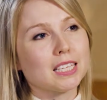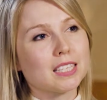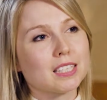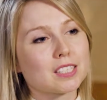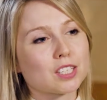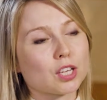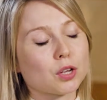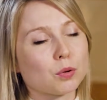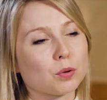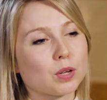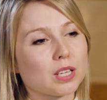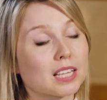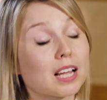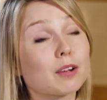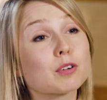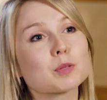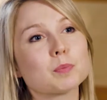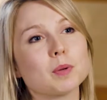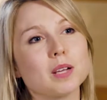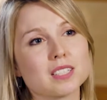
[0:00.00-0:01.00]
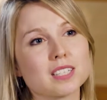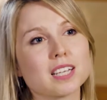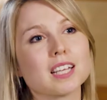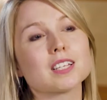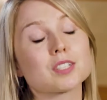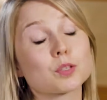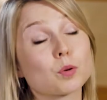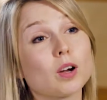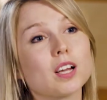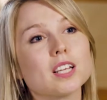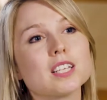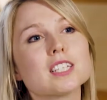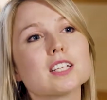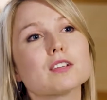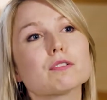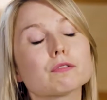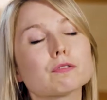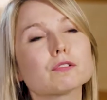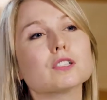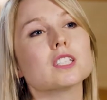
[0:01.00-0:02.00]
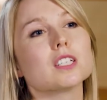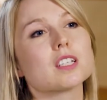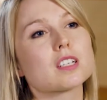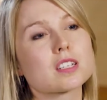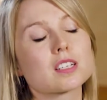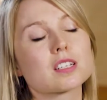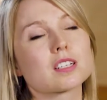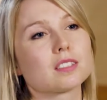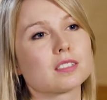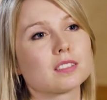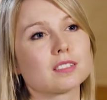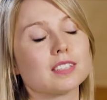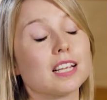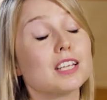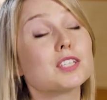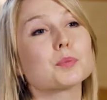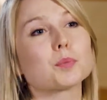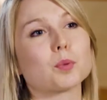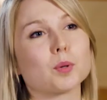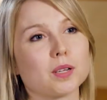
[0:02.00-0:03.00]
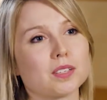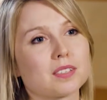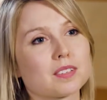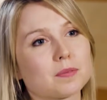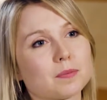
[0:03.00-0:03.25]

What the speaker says: So in that respect, it is quite a different enterprise.